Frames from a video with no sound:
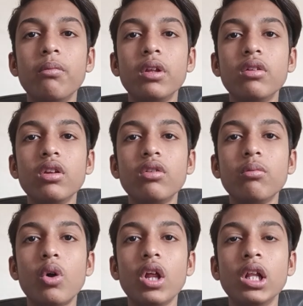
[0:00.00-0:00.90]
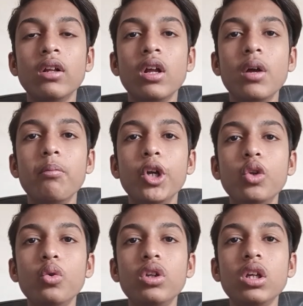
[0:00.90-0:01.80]
Business model,
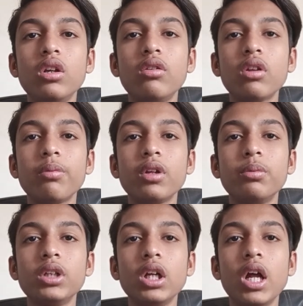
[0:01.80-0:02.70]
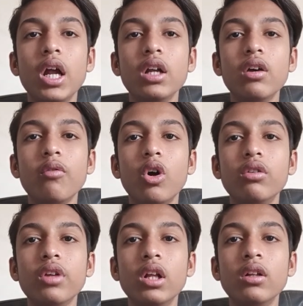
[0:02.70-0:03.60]
B2C subscription and
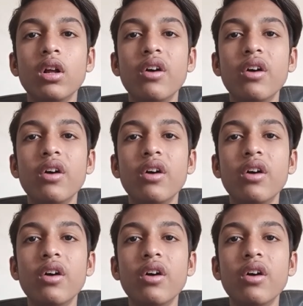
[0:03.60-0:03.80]
wholesale.